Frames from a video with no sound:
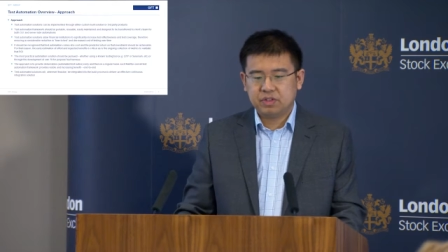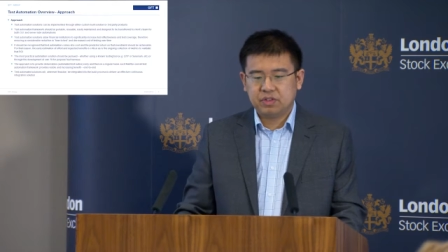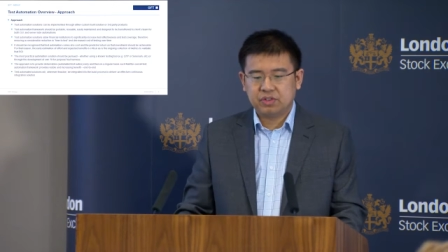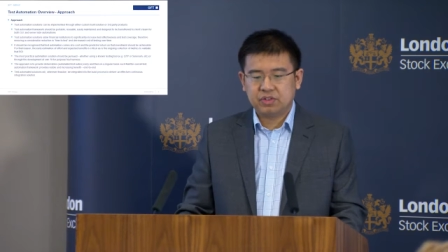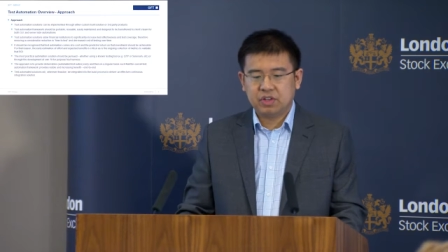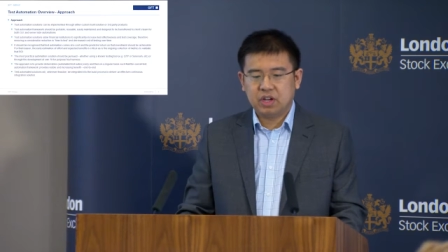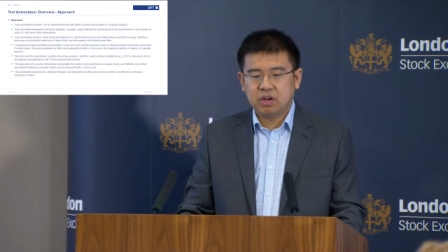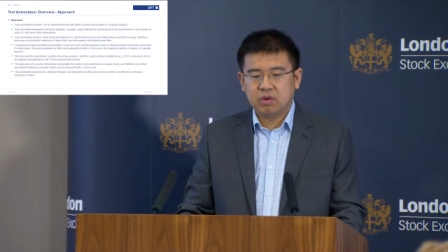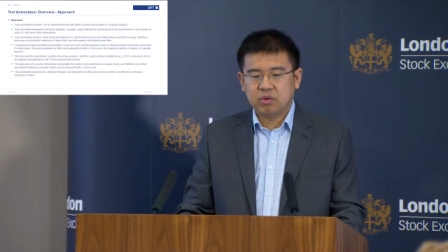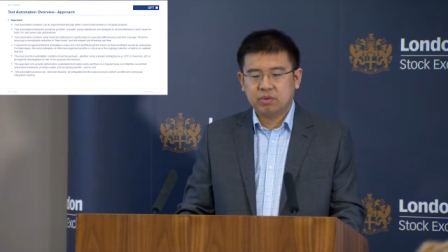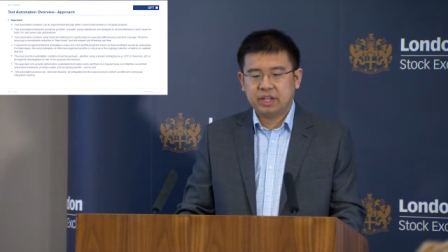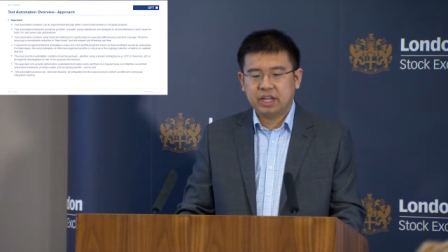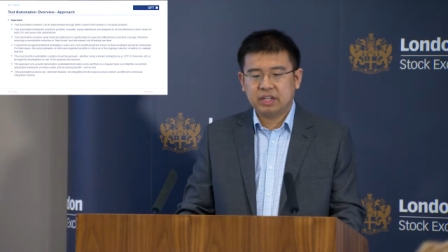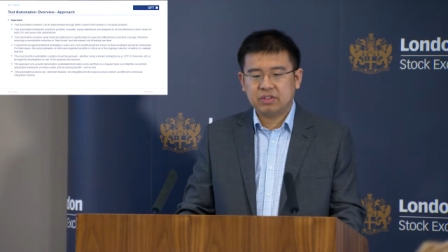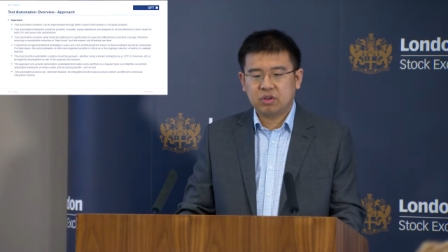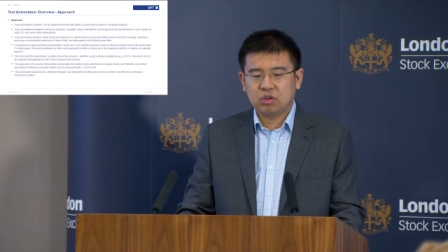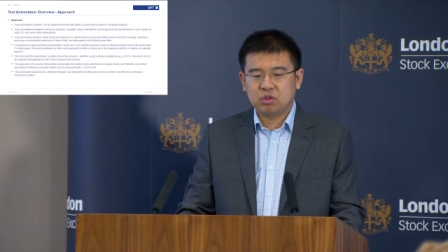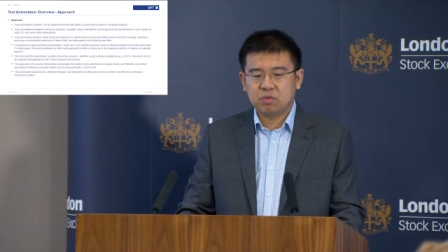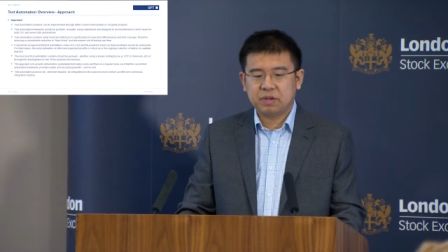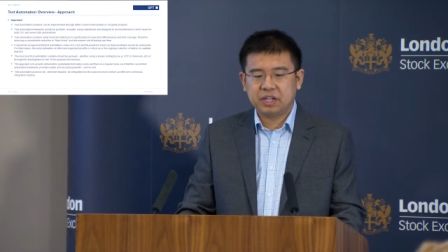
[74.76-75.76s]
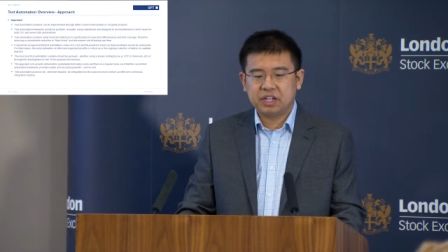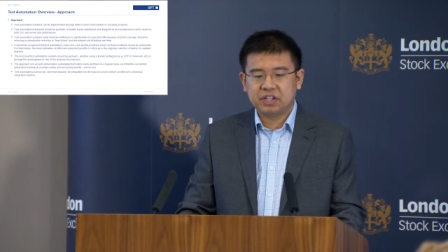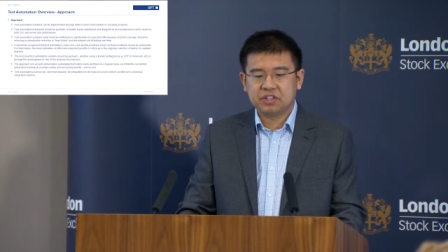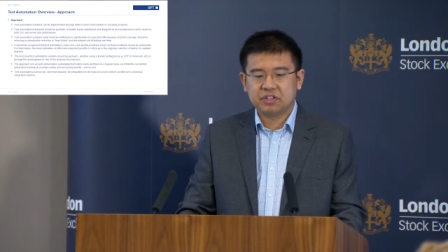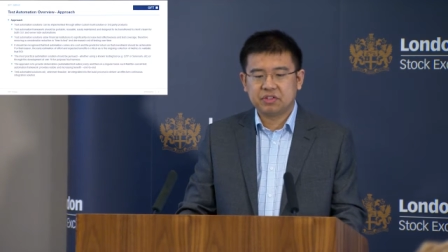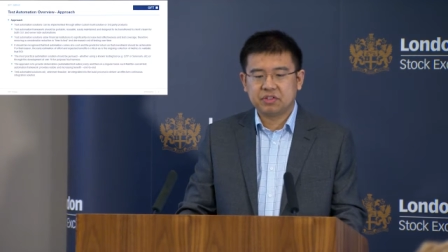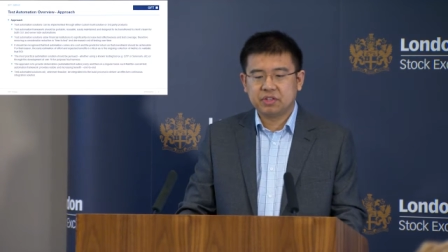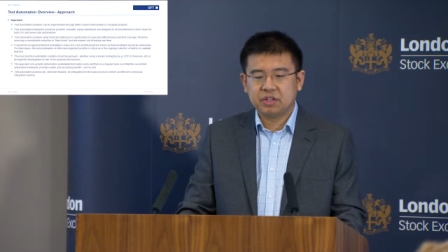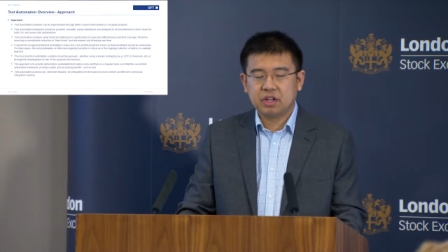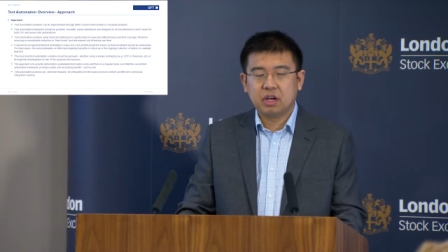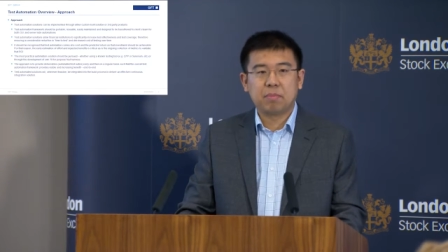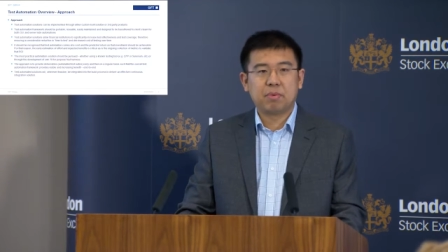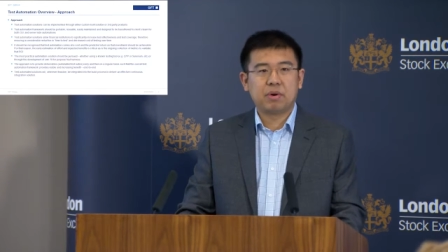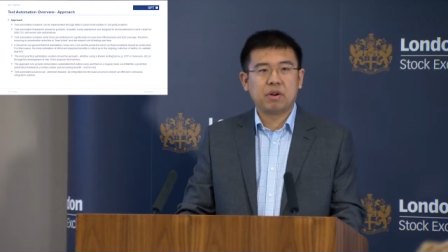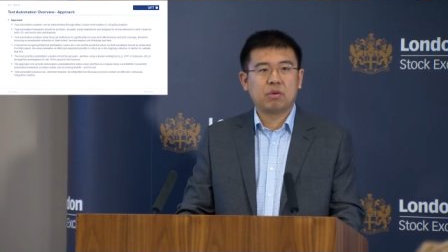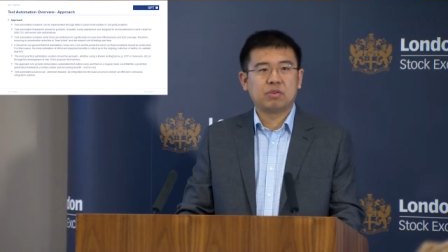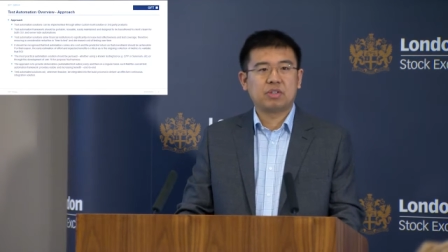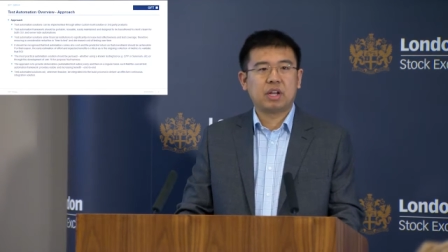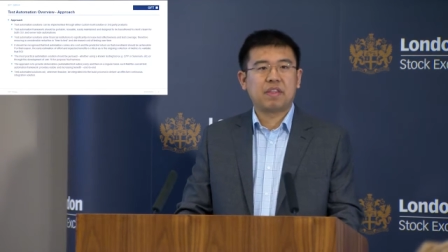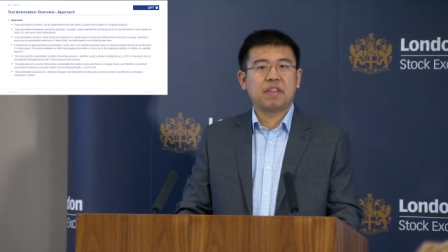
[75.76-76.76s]
so test automation
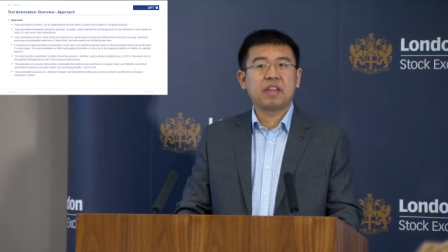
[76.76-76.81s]
approach. I